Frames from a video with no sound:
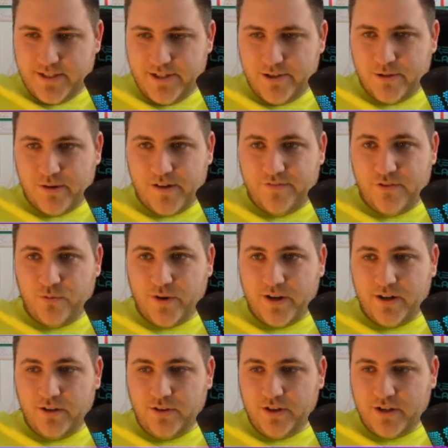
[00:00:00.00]
If you want to
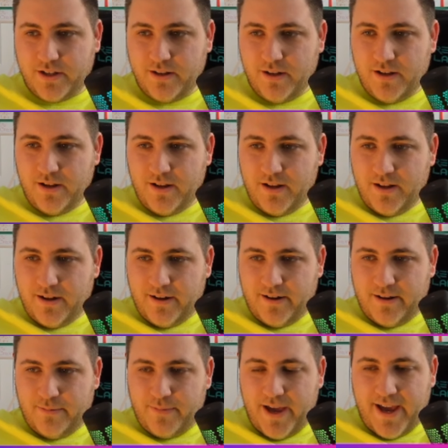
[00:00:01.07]
look
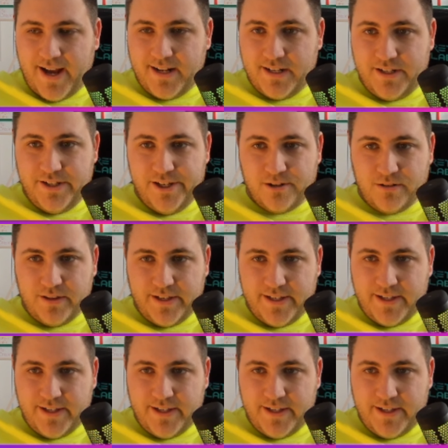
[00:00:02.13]
at yearly